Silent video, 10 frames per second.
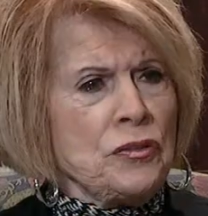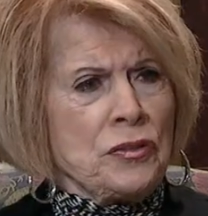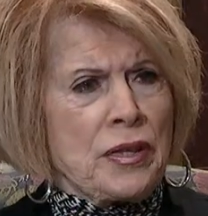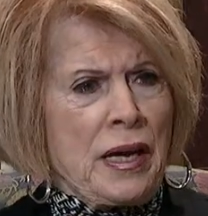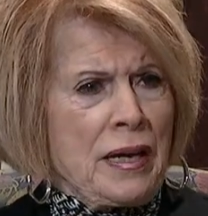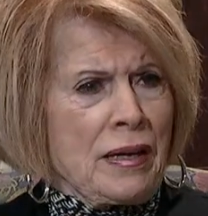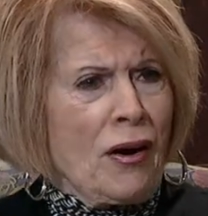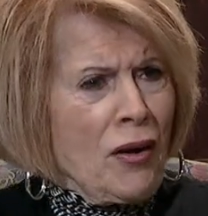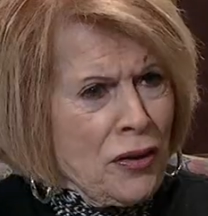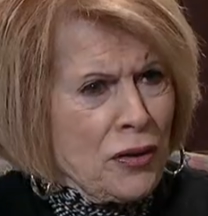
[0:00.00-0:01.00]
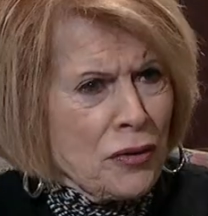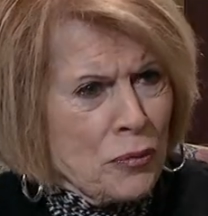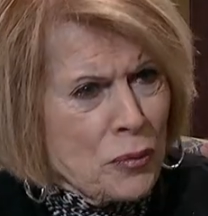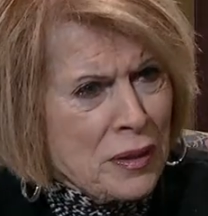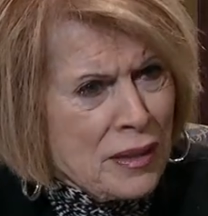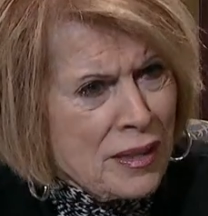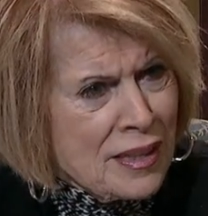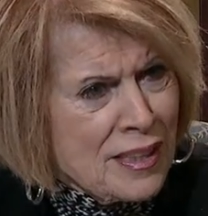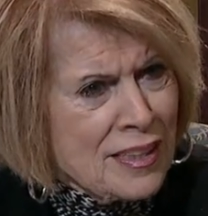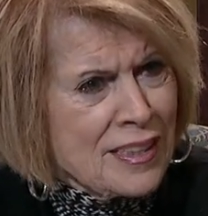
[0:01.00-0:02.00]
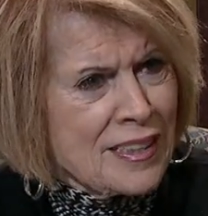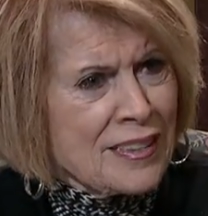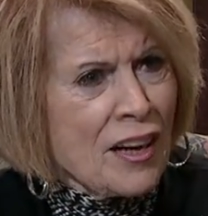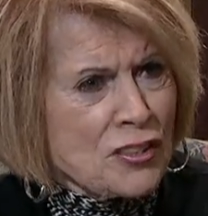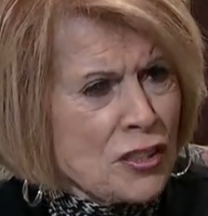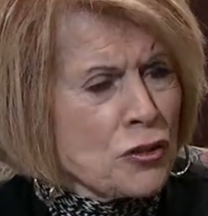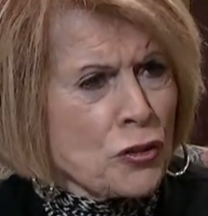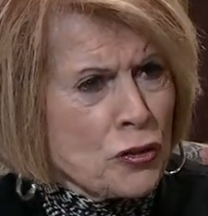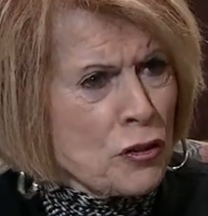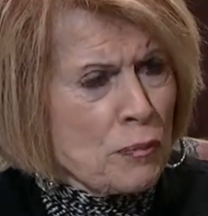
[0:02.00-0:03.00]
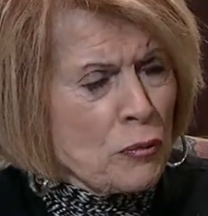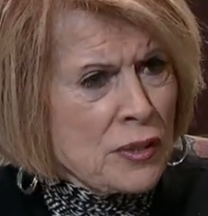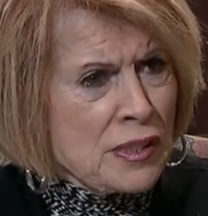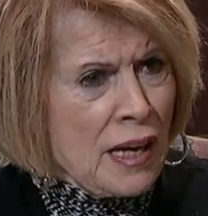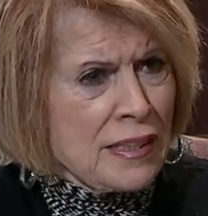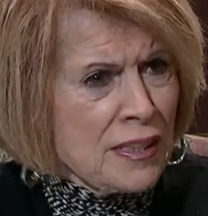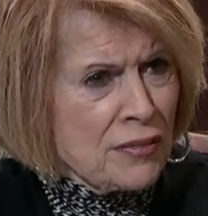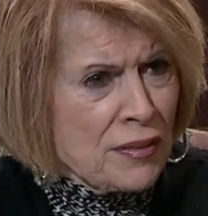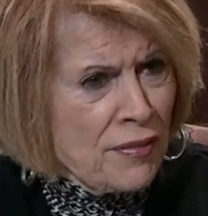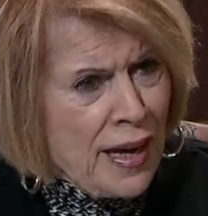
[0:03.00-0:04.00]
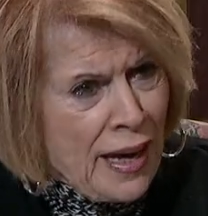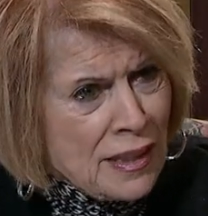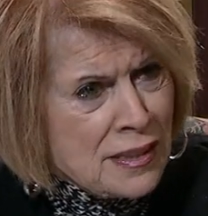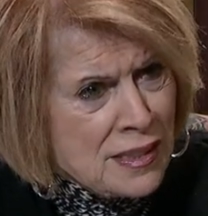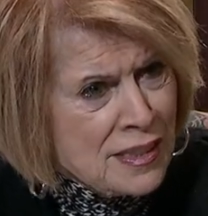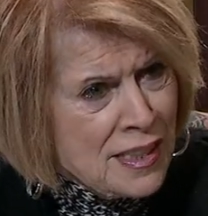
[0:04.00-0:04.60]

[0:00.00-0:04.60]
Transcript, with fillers: you can't argue with not just truth, but with scientific facts.